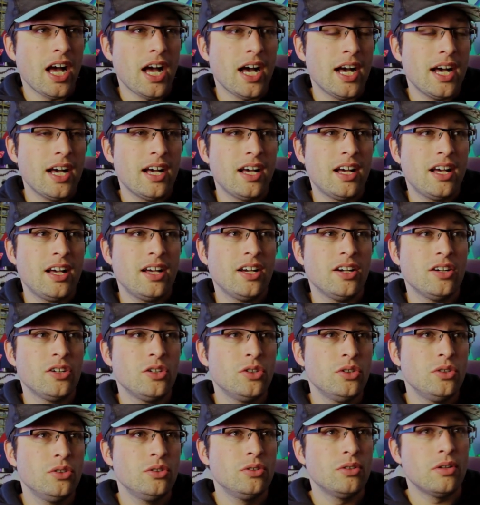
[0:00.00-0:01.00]

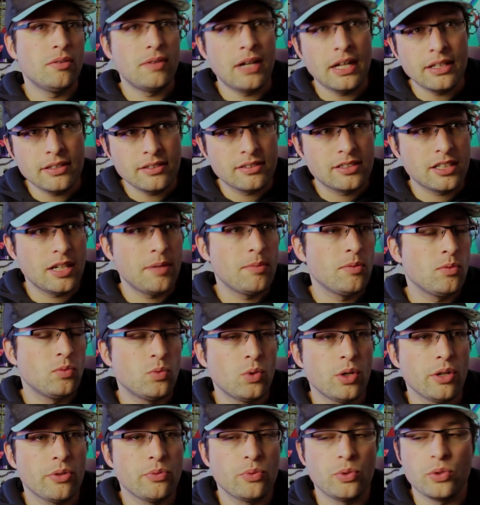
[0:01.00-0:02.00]
who, around the time of
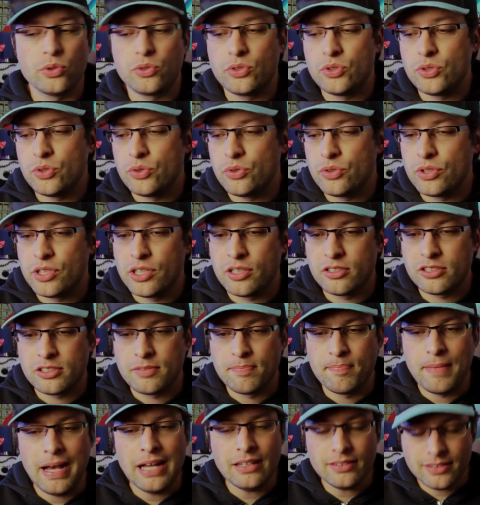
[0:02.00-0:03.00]
World War II,
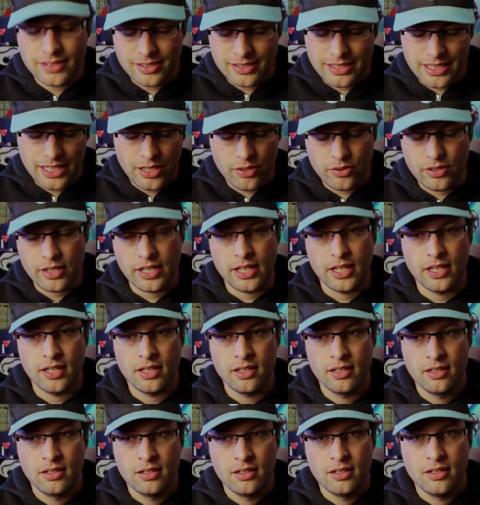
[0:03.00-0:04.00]
goes
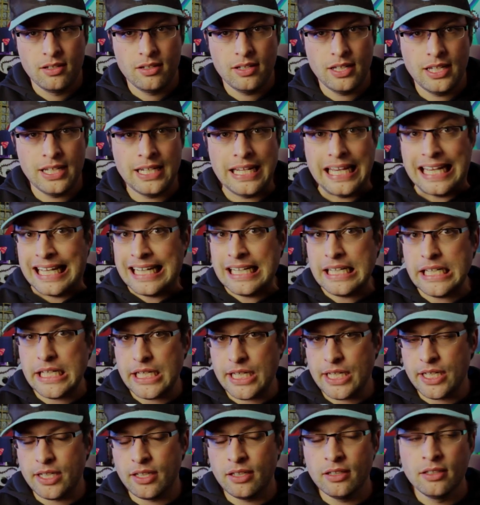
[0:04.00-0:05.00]
mountaineering in
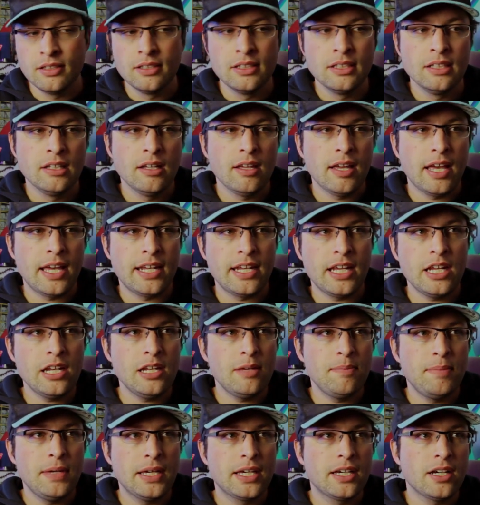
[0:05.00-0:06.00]
India. And then
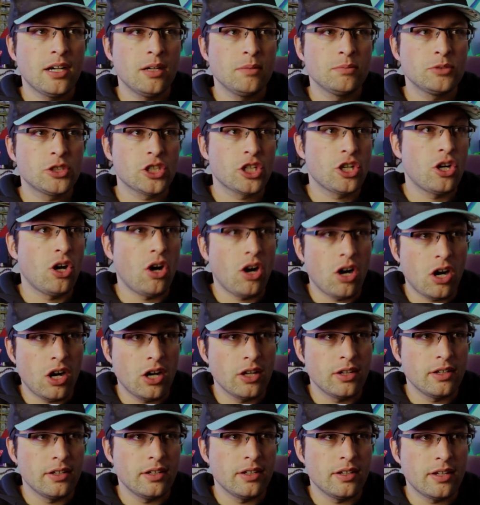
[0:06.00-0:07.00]
he becomes
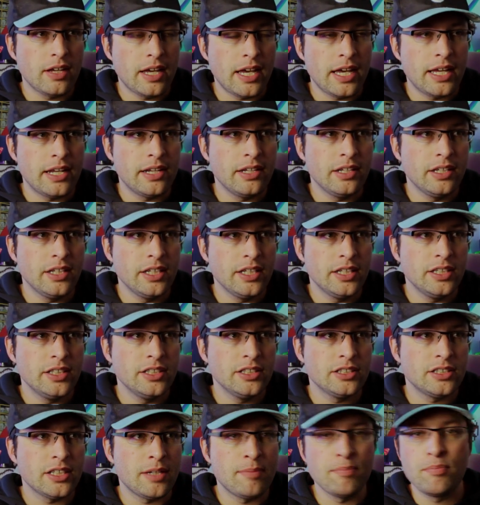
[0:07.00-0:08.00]
caught and
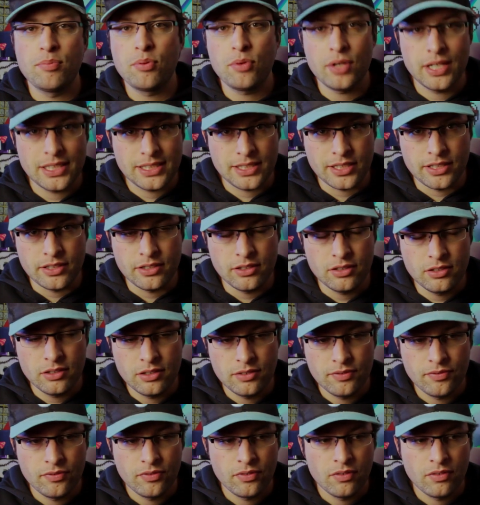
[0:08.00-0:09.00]
he's imprisoned